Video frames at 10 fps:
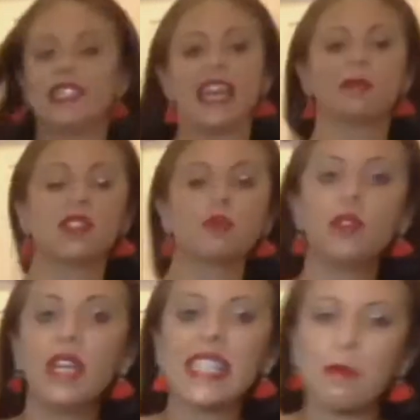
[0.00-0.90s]

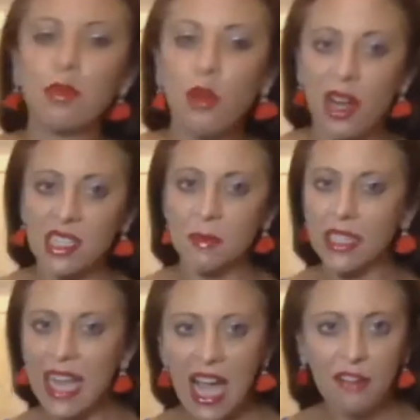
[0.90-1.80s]
tablespoon is
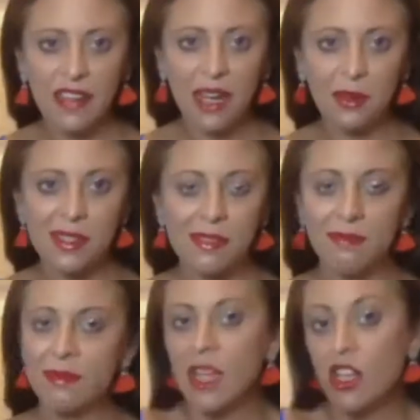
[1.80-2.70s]
approximately 1/2 ounce.
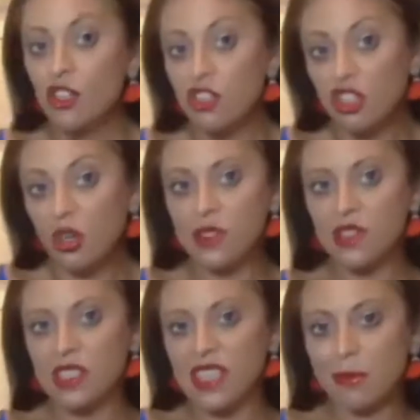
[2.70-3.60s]
So you can always
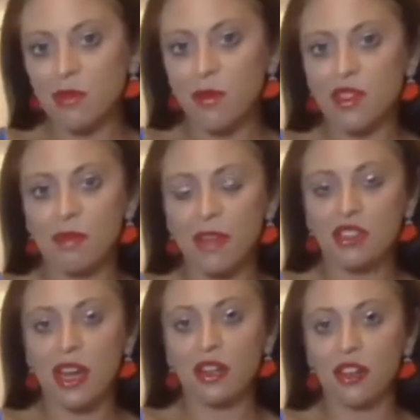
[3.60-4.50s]
use a tablespoon to
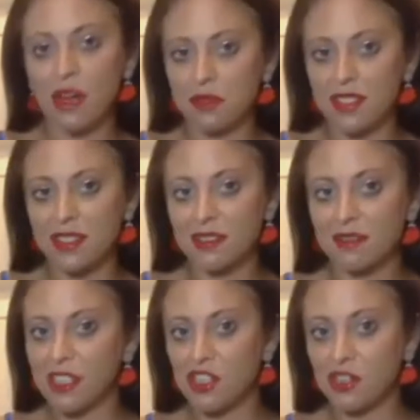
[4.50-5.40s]
measure out your ounces
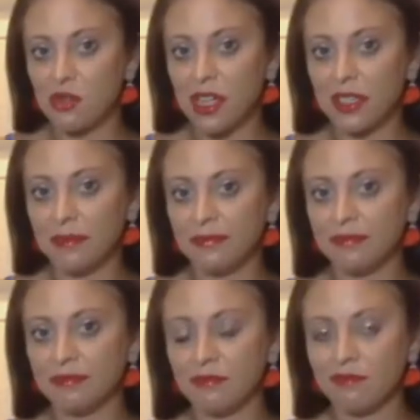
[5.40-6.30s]
into your drink.
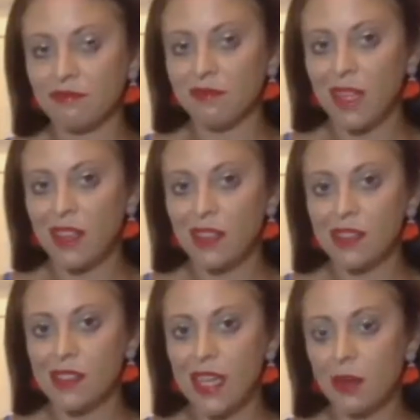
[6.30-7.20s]

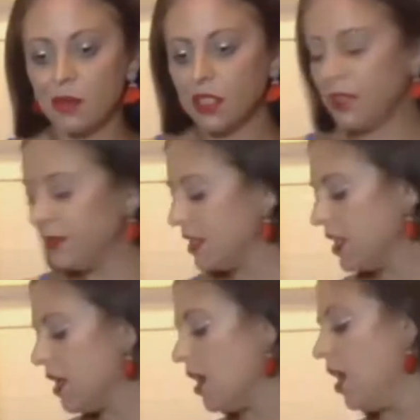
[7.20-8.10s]
Sound good?
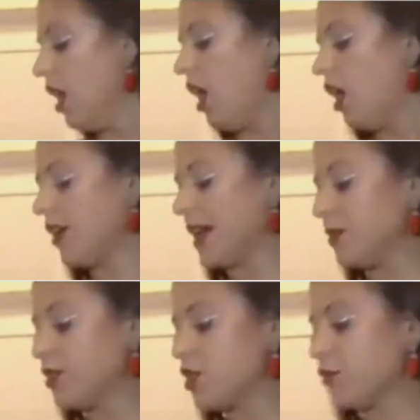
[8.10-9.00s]
All
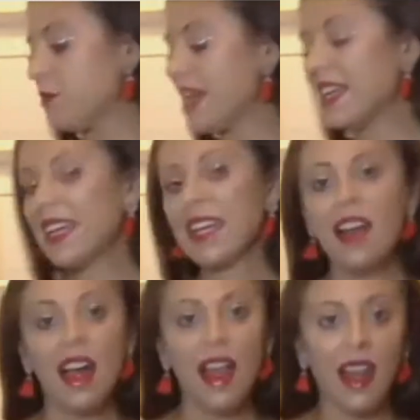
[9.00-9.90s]
right, so for making
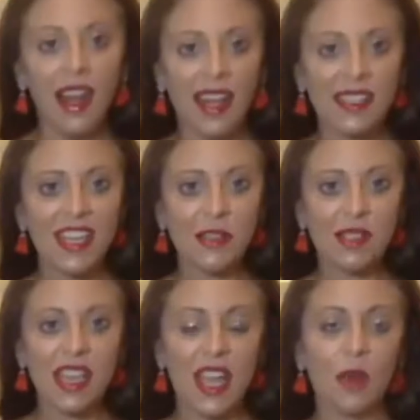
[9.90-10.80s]
latte you
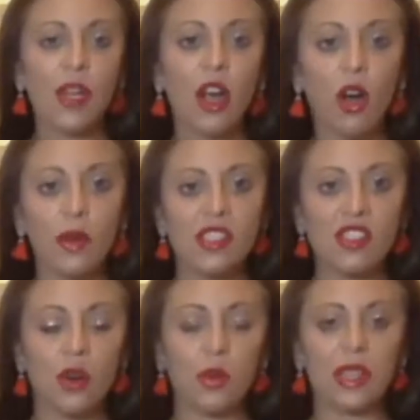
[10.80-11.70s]
stay, we always
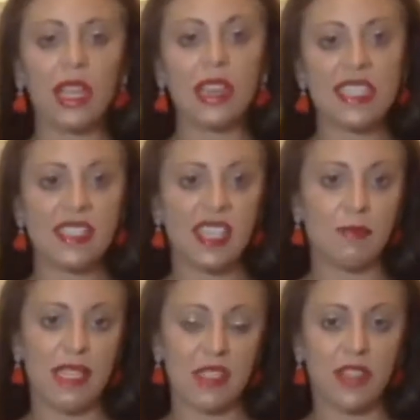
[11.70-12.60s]
start with the least
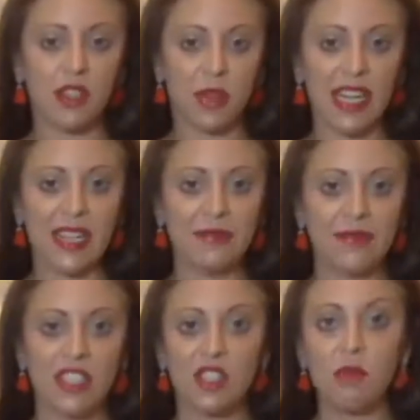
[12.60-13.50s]
expensive ingredient
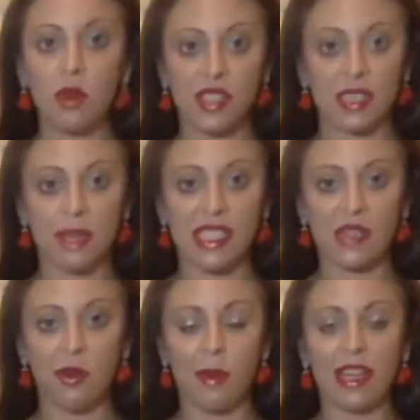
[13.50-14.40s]
to most expensive
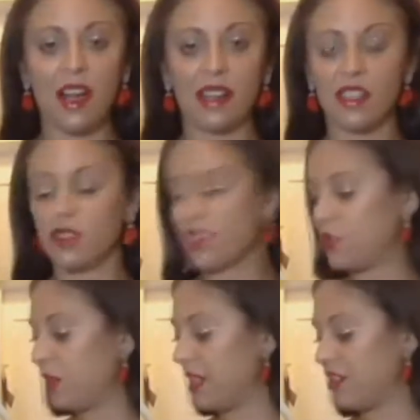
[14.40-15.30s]
when we make cocktails, because we need